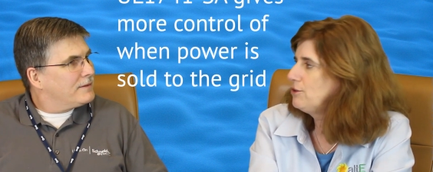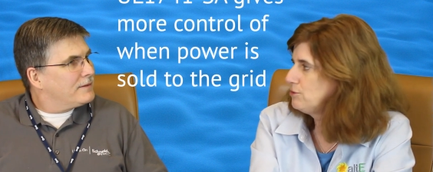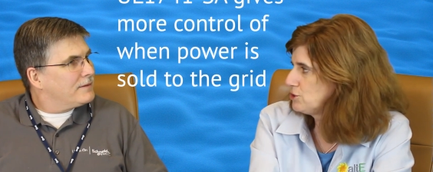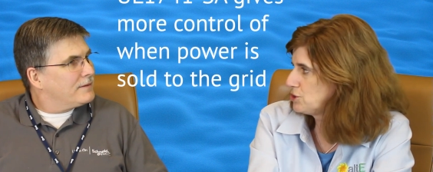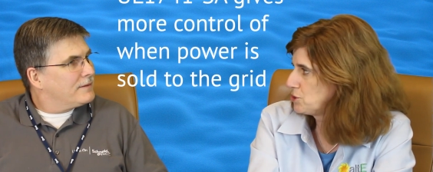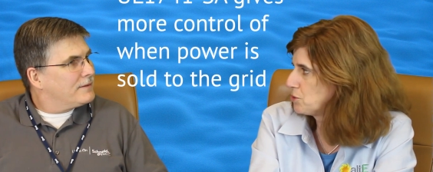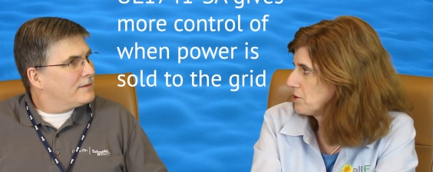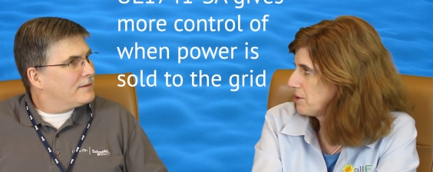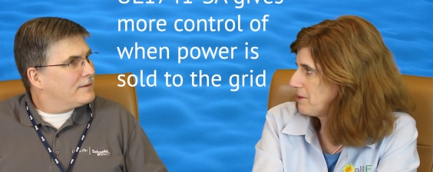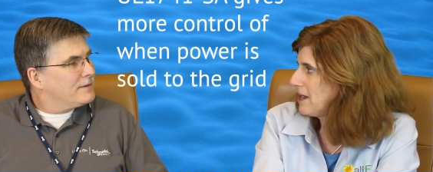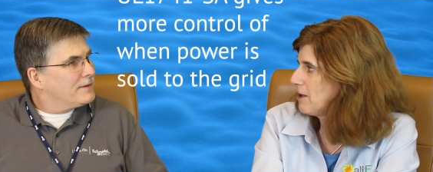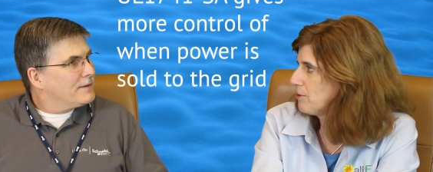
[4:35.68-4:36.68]
Speaker 1: you store the
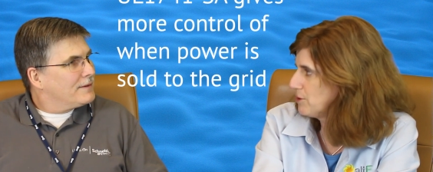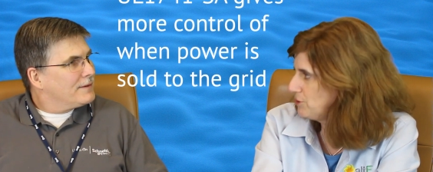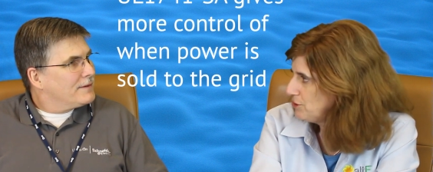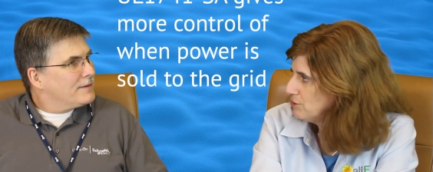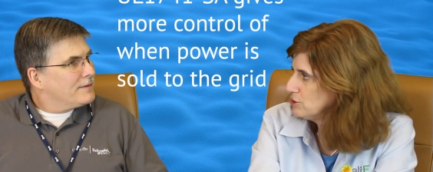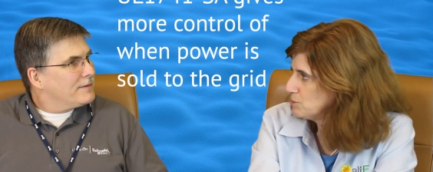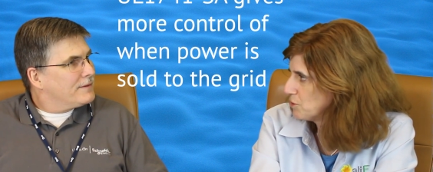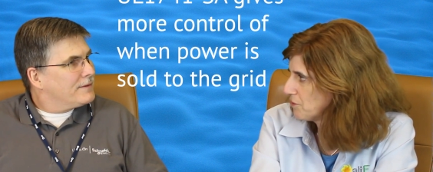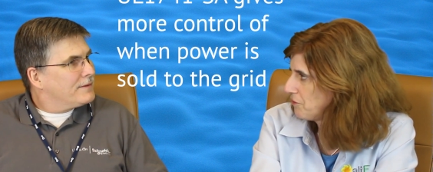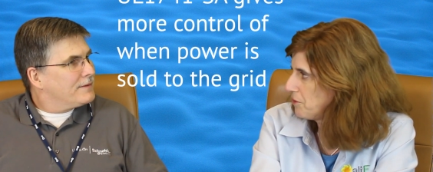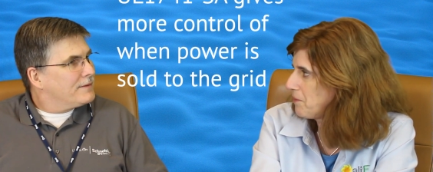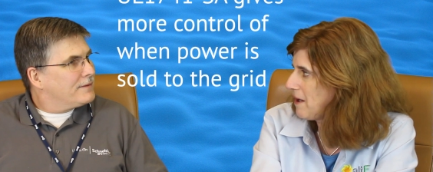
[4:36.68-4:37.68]
power and use more
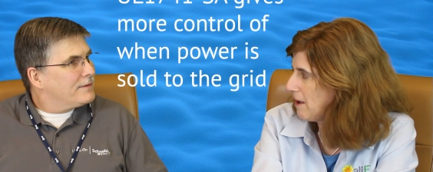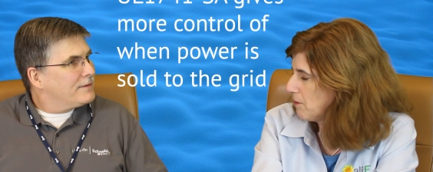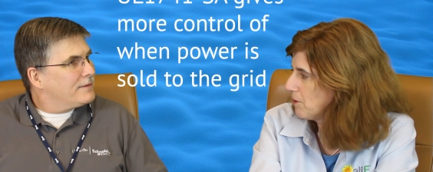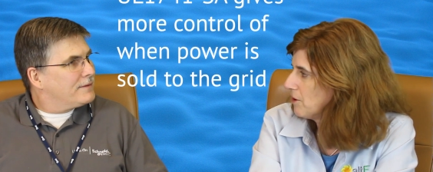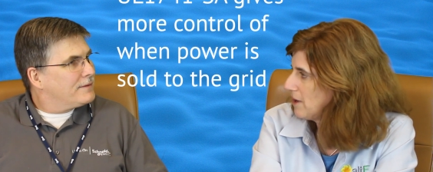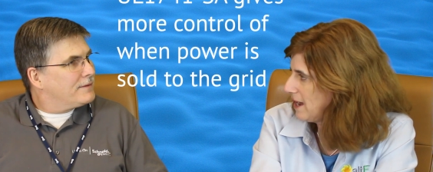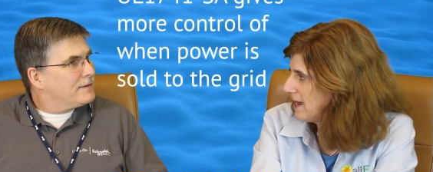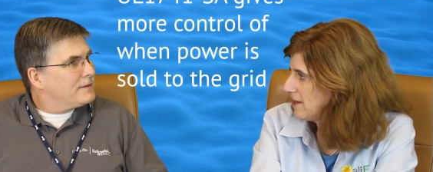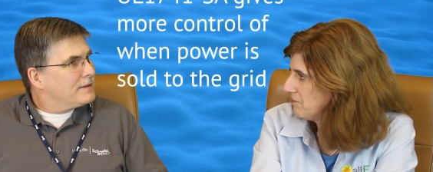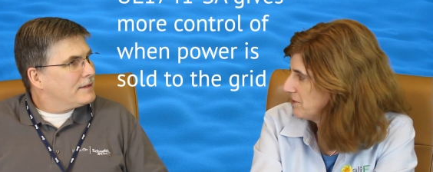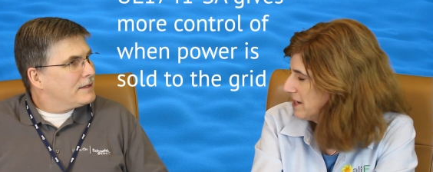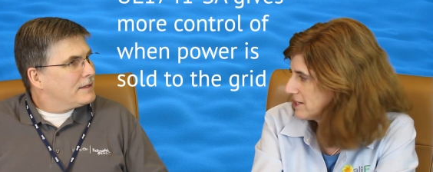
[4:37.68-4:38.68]
of your power,
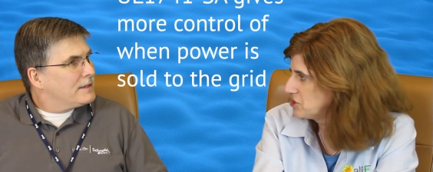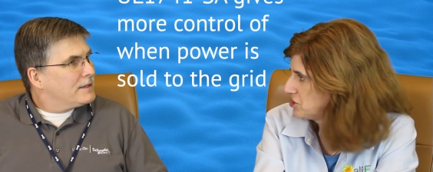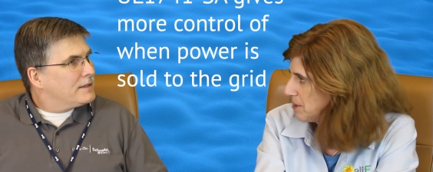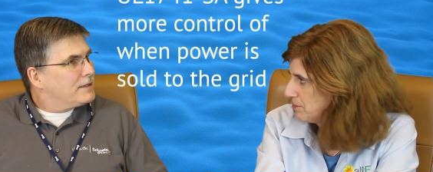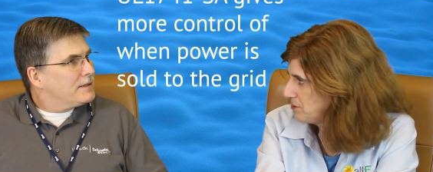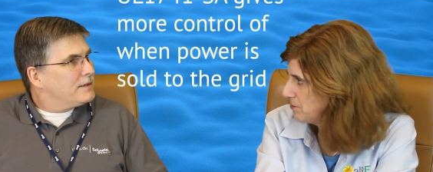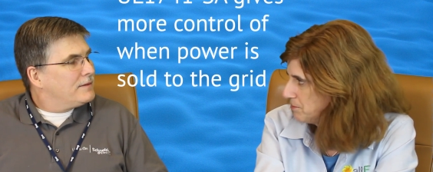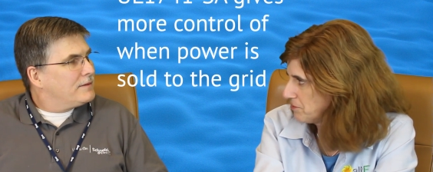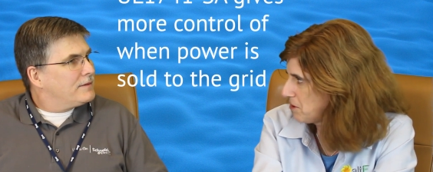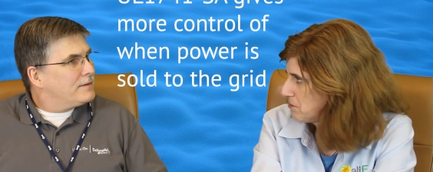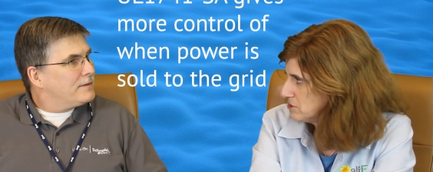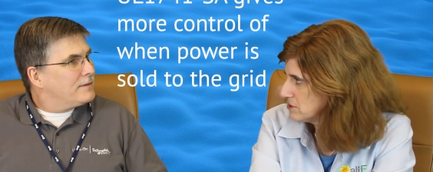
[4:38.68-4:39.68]
and the XW
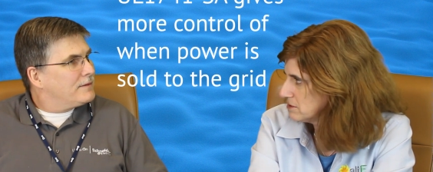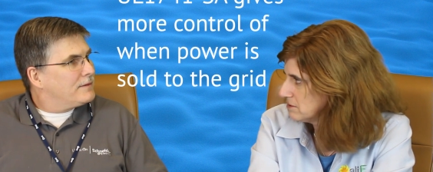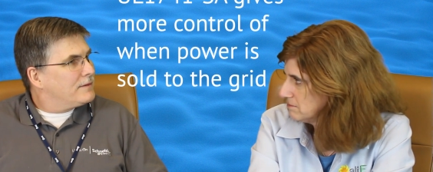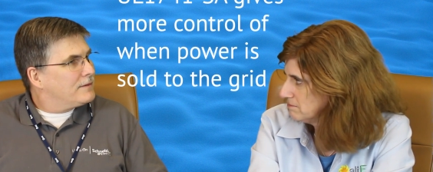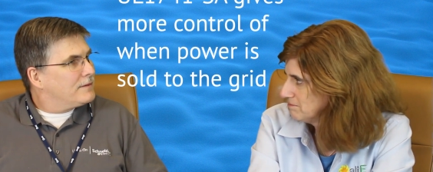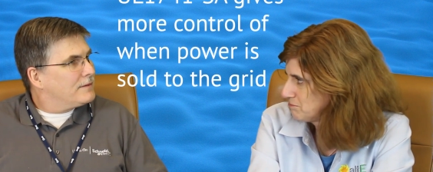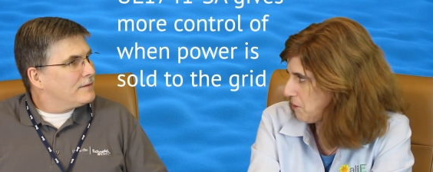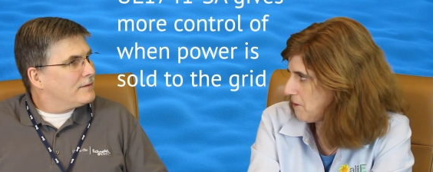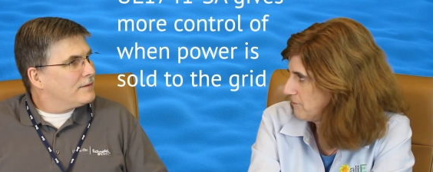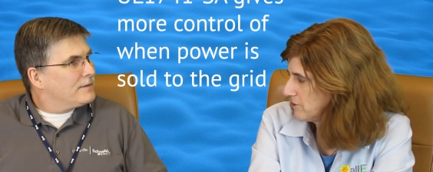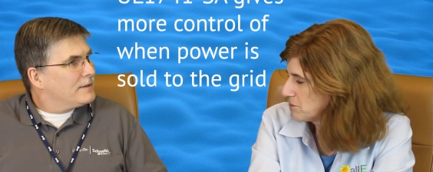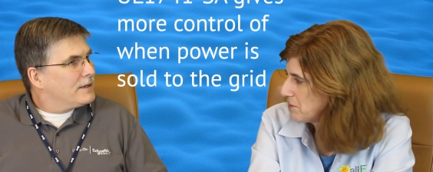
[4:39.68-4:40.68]
Pro is a
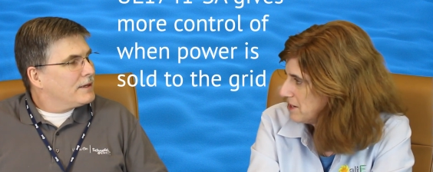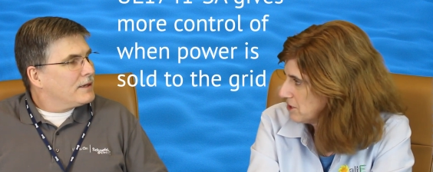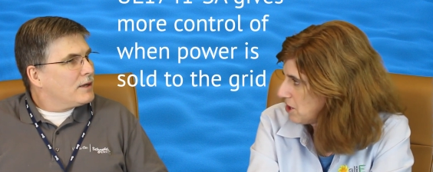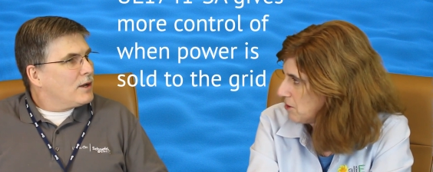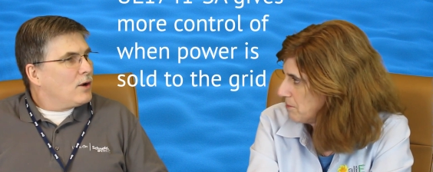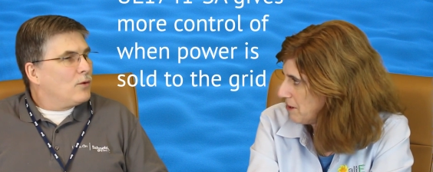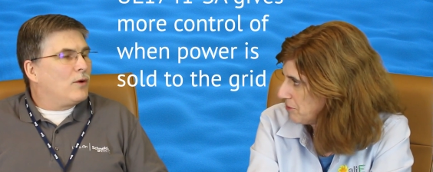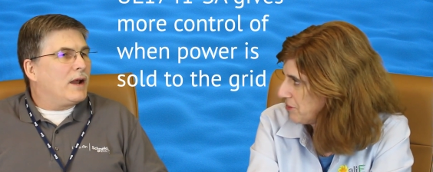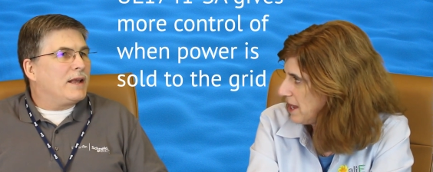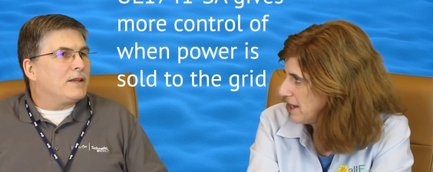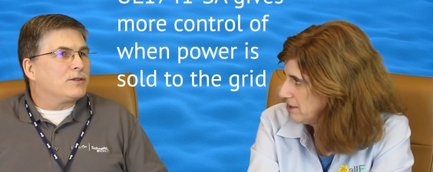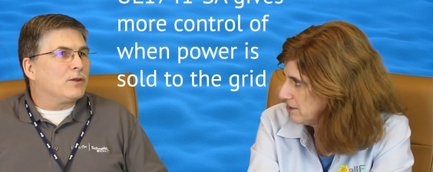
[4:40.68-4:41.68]
perfect way to go about
Speaker 2: that.
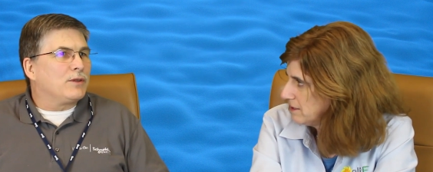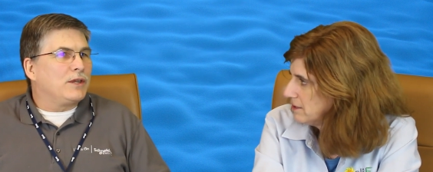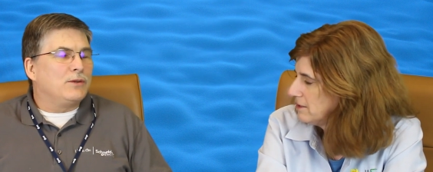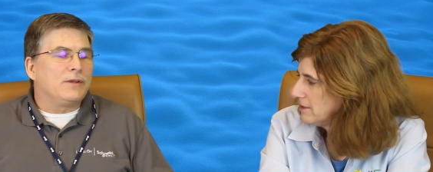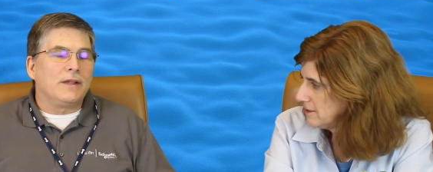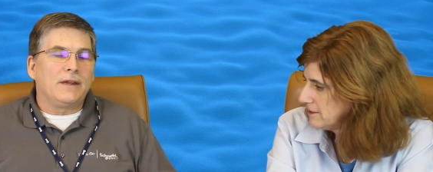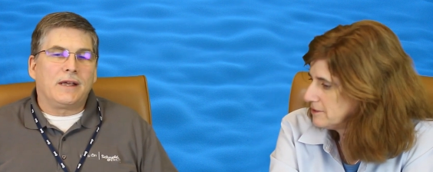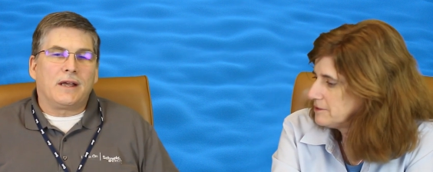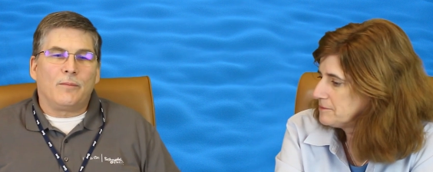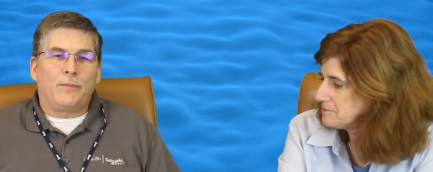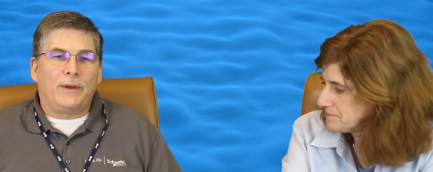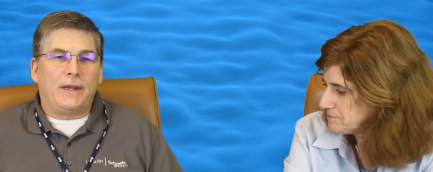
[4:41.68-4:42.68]
Right, so the utility
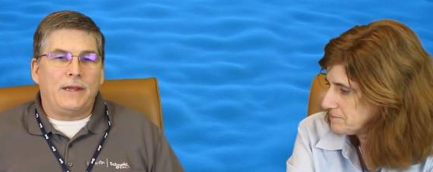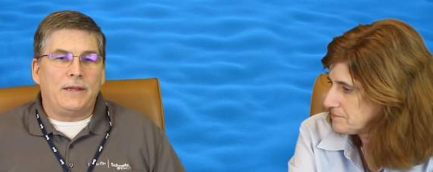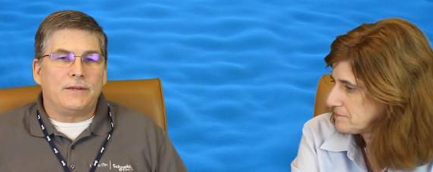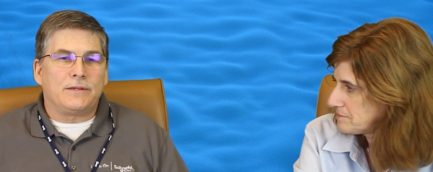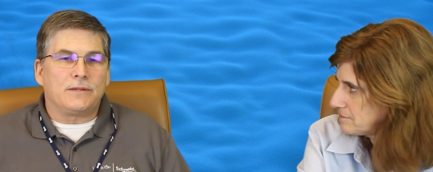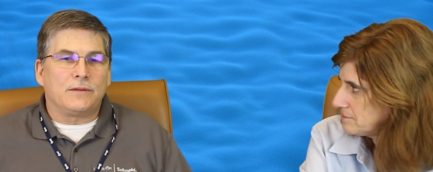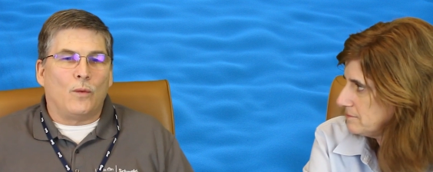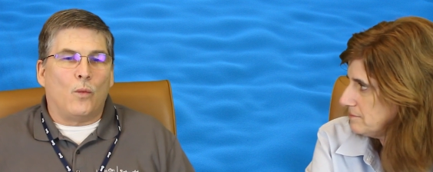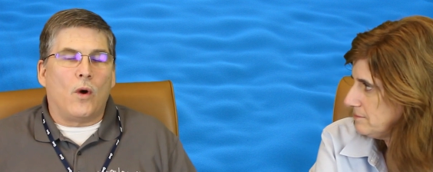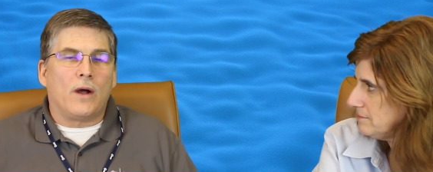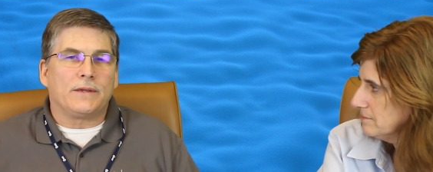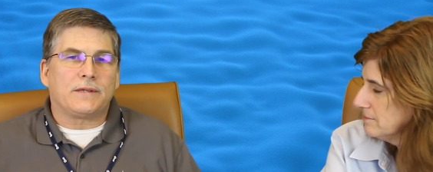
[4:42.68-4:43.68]
companies
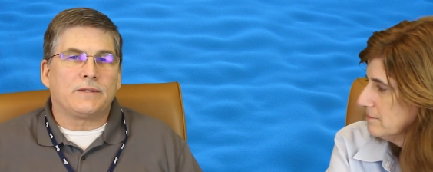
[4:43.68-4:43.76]
want